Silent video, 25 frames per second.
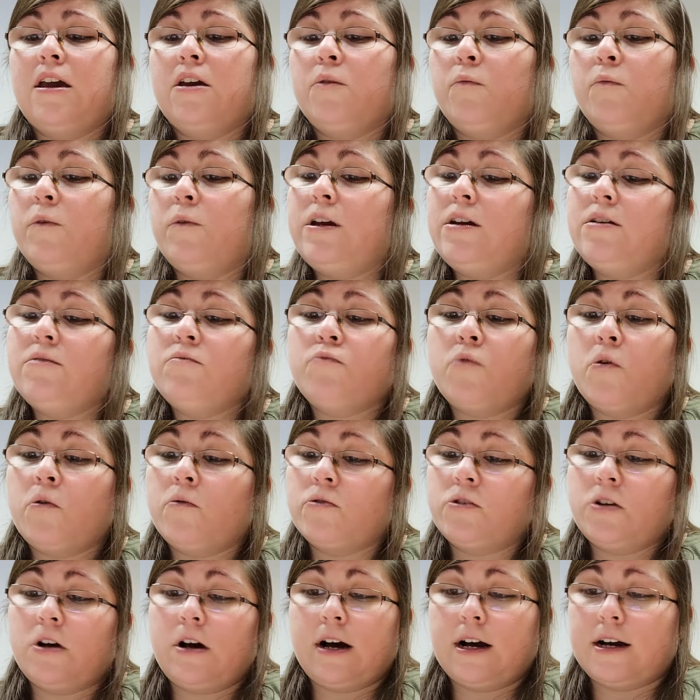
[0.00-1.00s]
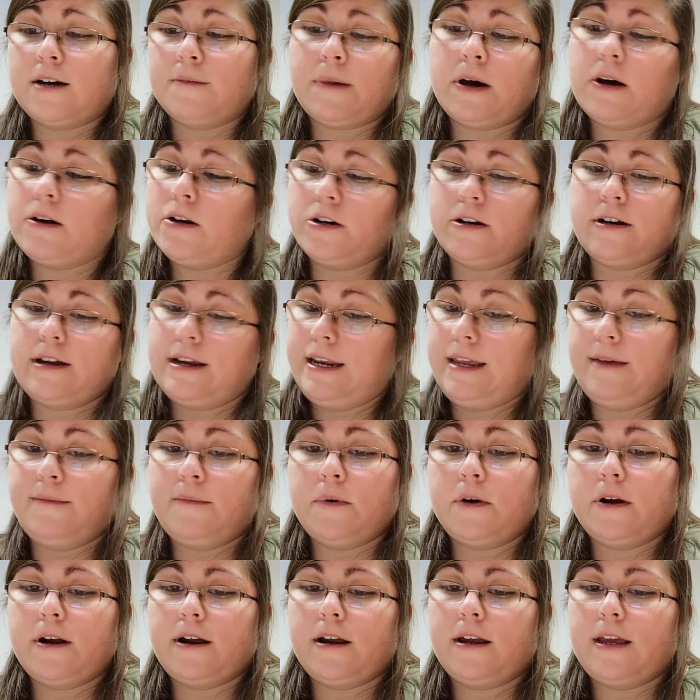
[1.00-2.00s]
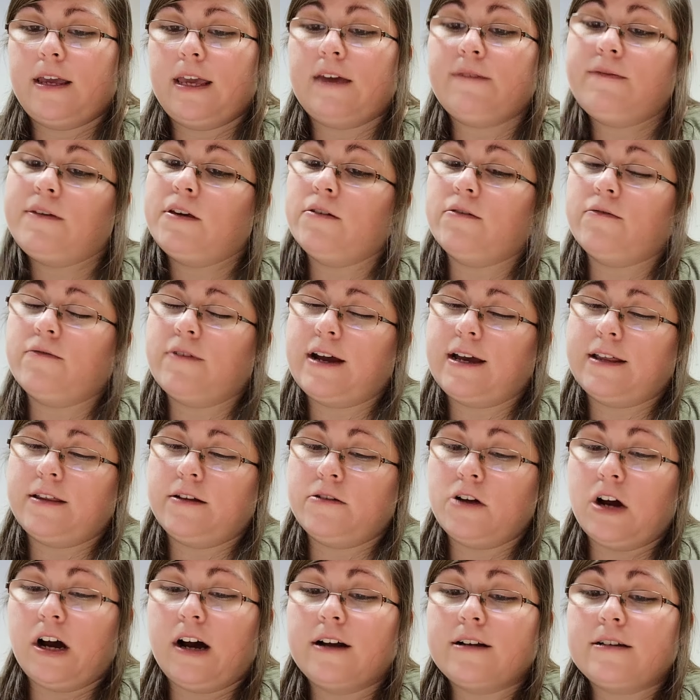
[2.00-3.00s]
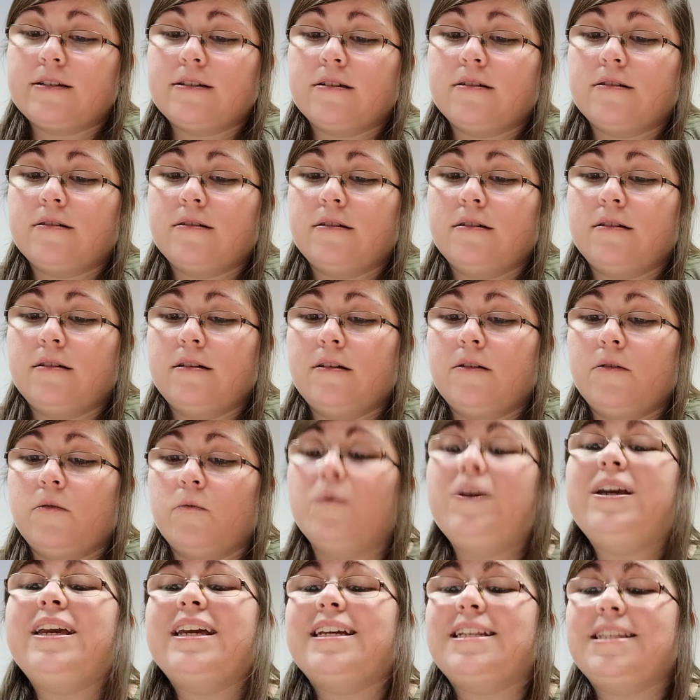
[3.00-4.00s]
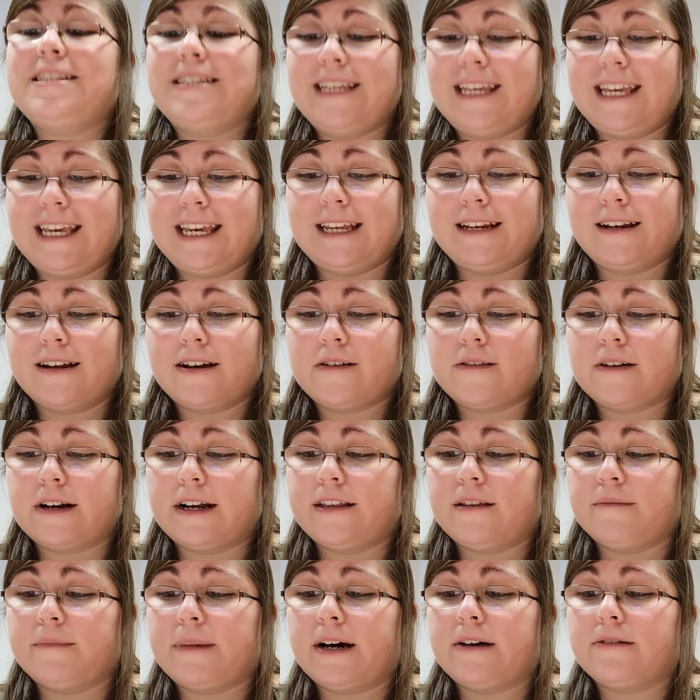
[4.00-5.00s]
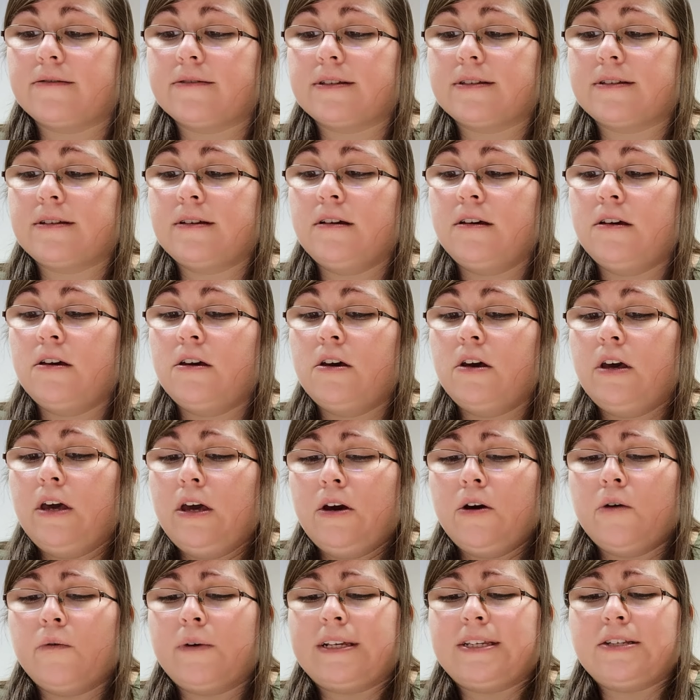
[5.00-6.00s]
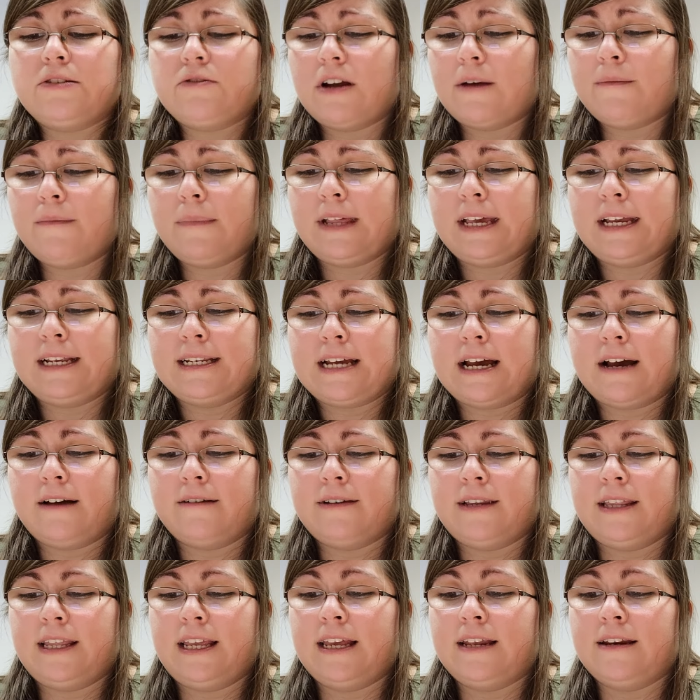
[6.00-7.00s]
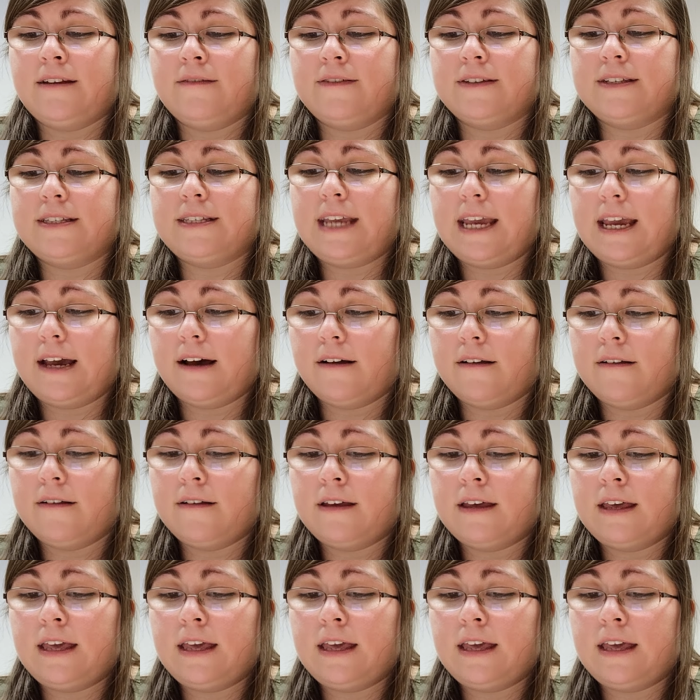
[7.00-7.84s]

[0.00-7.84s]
We won't talk about her any more, if you'd rather not. We indeed, cried the mouse, who was trembling down to the end of his tail.